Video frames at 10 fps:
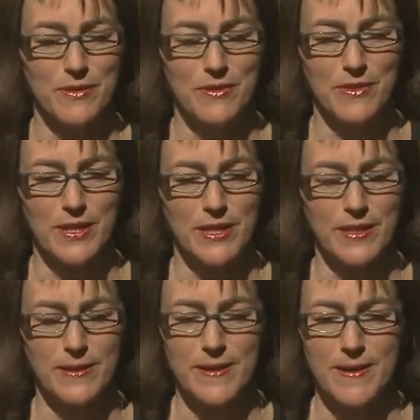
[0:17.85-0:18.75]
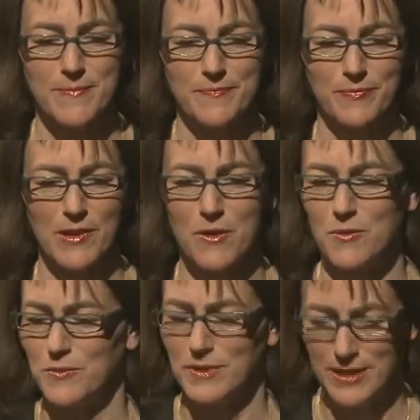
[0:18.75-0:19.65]
think,
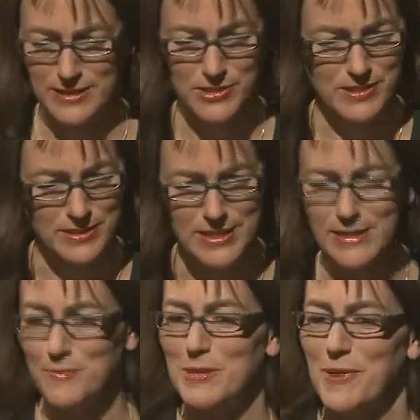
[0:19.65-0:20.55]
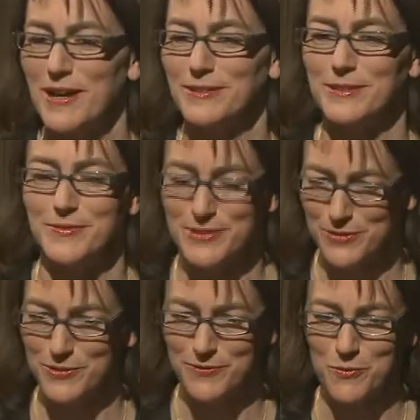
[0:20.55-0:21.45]
oh, I just need to be positive and
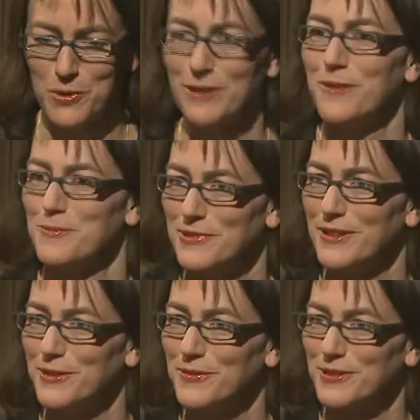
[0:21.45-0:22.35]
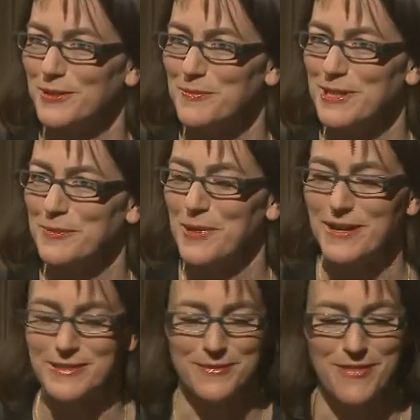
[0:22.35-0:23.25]
sort of will themselves into being
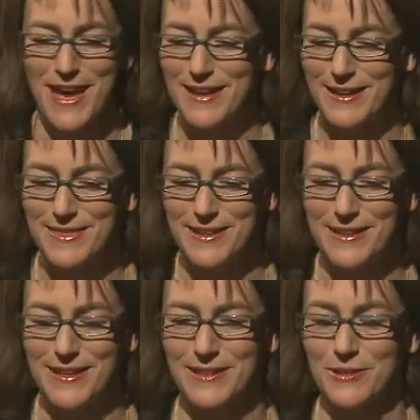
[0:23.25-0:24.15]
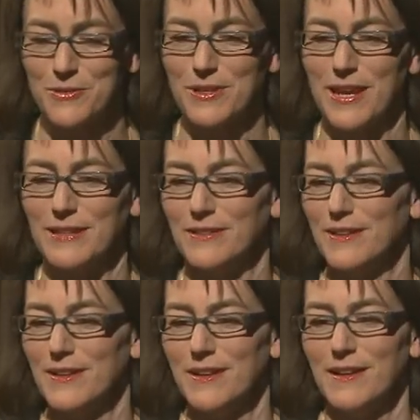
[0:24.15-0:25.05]
positive. That, I think, can create
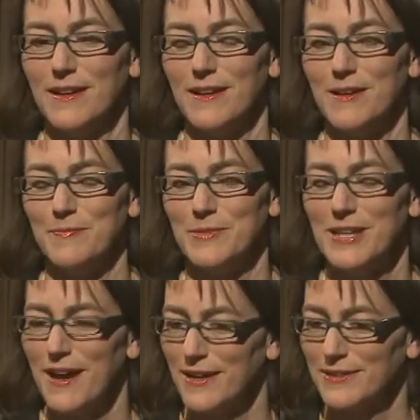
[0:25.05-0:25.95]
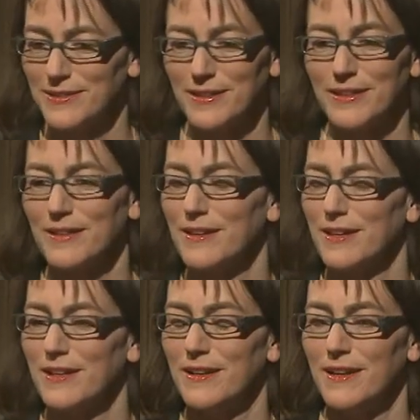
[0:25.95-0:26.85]
toxic
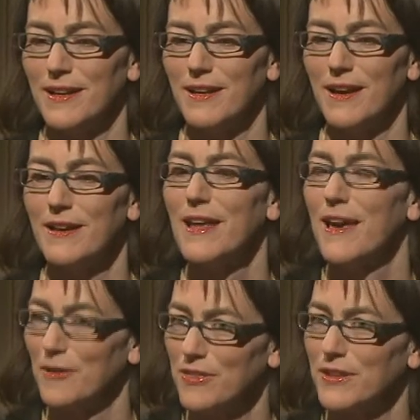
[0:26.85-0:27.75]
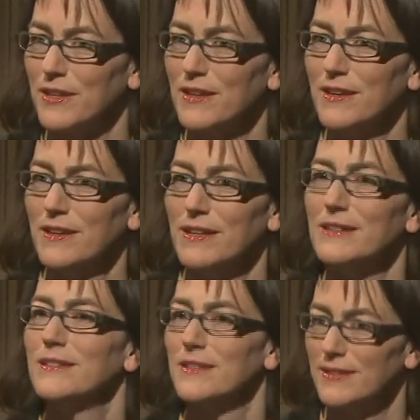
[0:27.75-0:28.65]
and unhealthy
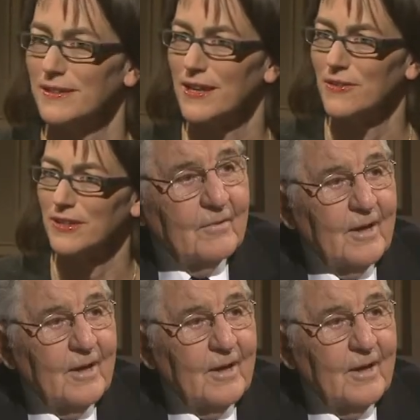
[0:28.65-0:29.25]
insincerity.